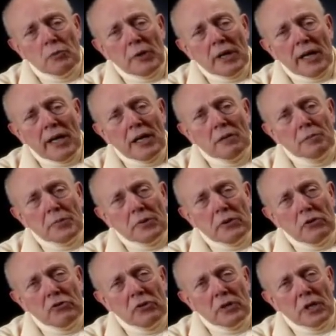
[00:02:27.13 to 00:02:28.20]
began
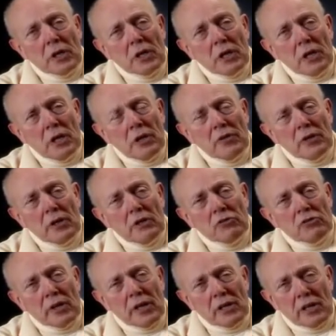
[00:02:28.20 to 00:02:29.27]
petitioning the
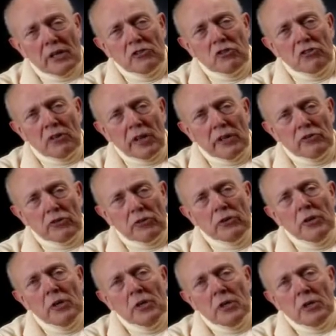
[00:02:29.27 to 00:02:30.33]
state
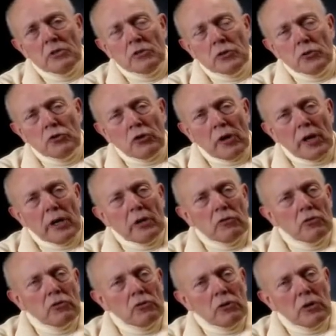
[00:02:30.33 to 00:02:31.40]
legislature to
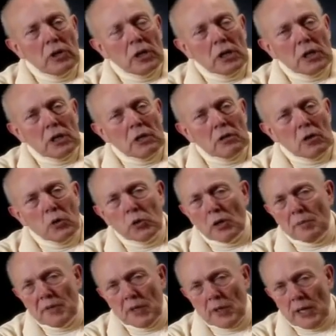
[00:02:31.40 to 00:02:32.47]
change
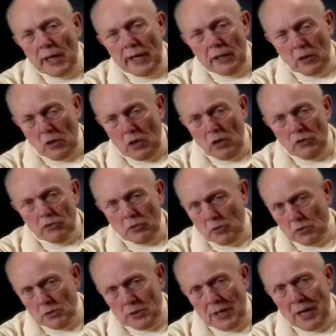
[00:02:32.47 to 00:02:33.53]
OWI laws,
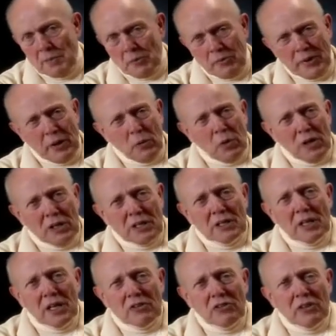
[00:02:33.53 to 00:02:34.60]
or operating while
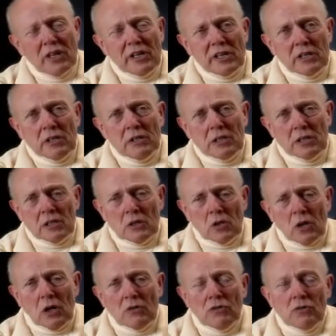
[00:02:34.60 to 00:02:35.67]
intoxicated
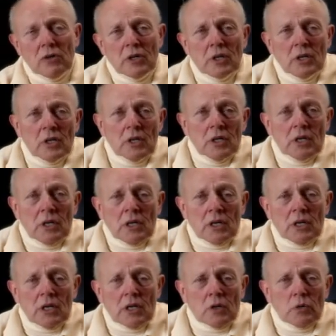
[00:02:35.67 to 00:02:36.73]
laws.
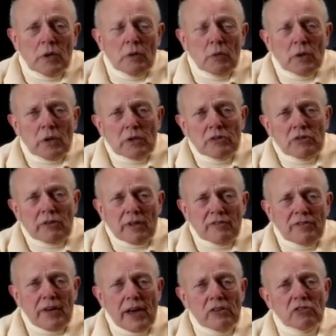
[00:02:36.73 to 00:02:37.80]
We worked
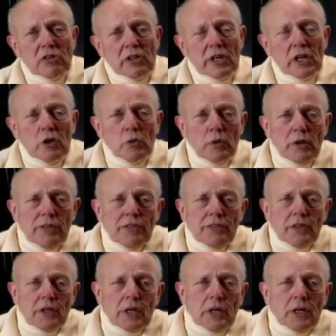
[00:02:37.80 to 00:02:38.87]
steadfastly
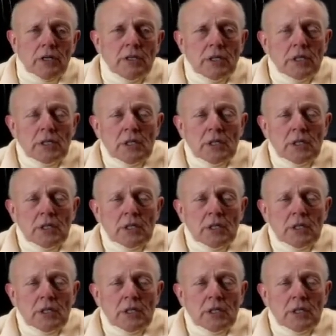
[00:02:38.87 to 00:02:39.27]
with a